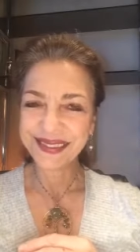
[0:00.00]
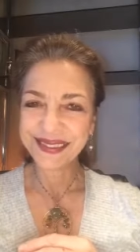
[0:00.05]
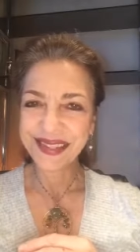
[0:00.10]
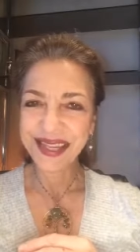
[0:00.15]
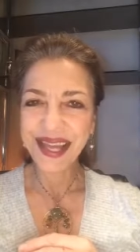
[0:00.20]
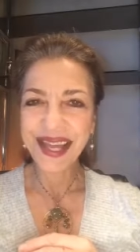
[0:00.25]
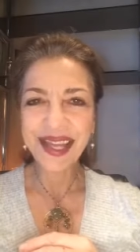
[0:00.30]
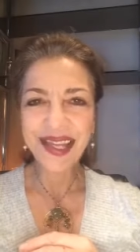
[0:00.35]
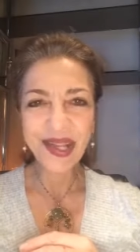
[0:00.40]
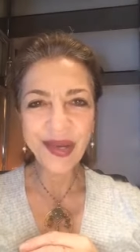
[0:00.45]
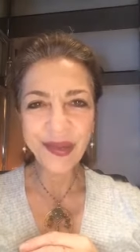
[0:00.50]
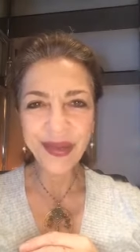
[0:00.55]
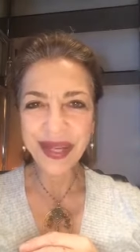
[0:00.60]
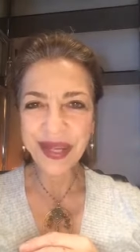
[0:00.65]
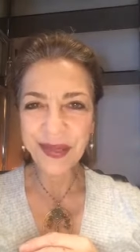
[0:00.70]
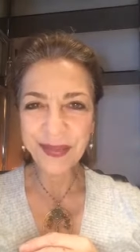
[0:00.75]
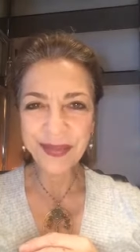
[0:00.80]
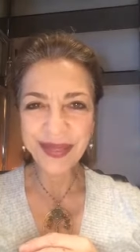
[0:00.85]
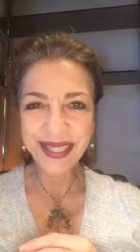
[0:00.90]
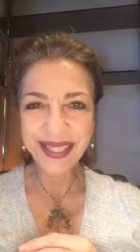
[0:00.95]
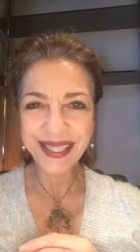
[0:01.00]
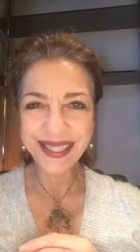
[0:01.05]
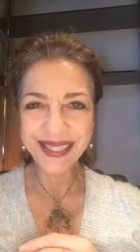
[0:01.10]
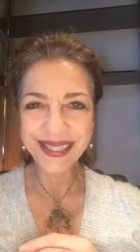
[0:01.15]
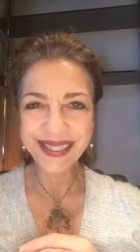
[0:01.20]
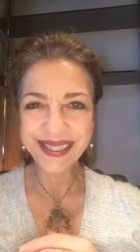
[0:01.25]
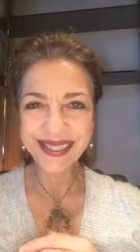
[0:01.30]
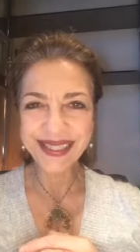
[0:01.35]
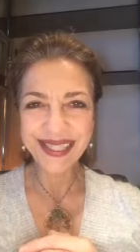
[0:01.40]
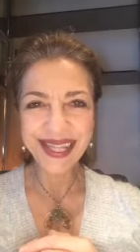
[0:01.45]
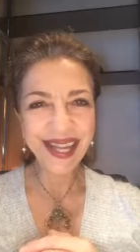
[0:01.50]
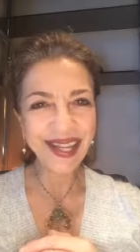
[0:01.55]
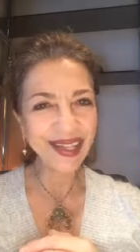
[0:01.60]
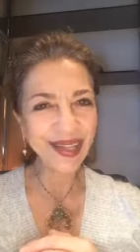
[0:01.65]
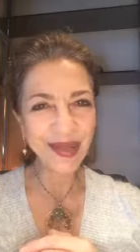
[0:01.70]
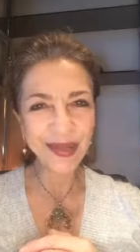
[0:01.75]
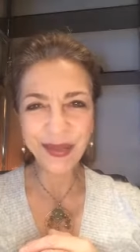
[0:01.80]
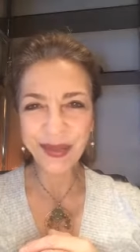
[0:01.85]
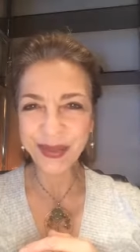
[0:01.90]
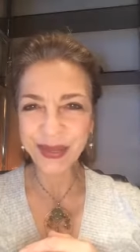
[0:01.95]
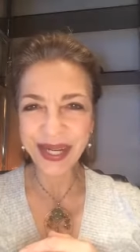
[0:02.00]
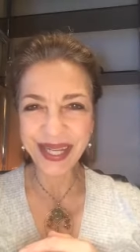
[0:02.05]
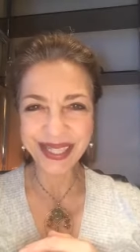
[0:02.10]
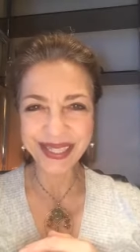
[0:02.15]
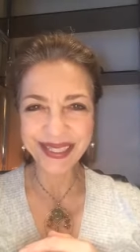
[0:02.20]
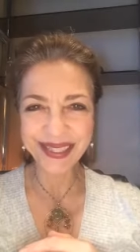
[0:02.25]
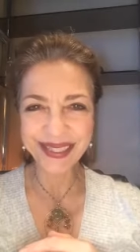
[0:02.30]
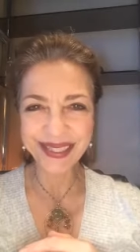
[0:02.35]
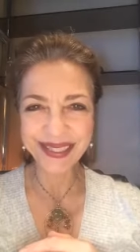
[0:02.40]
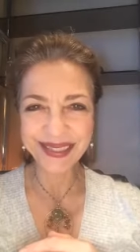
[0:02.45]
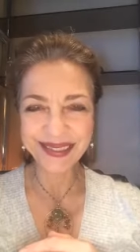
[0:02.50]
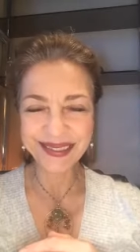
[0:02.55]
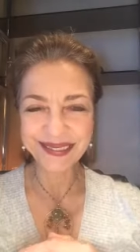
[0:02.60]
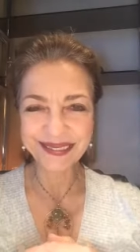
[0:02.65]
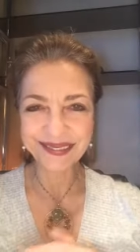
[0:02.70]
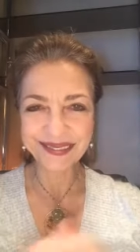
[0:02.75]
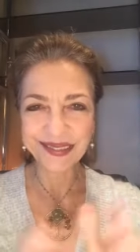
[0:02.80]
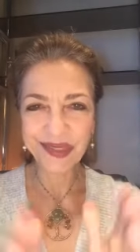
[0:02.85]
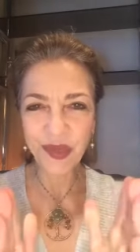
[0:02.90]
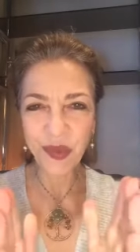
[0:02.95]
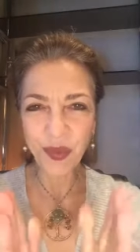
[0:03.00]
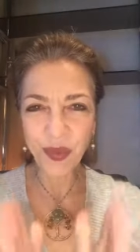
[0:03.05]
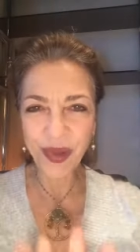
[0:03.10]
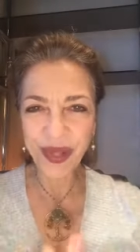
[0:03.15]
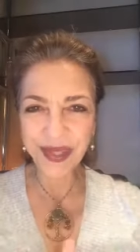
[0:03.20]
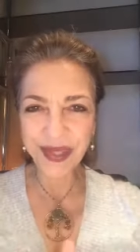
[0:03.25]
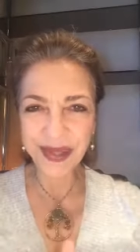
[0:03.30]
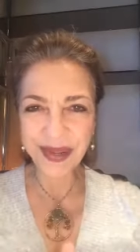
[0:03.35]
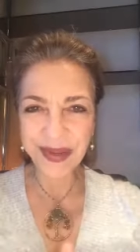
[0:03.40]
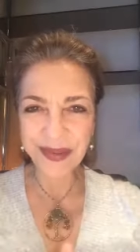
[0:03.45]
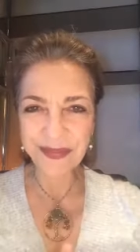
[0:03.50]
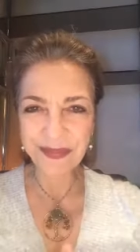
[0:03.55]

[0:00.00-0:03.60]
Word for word: Hello, Amy. Hello, Greg. Welcome.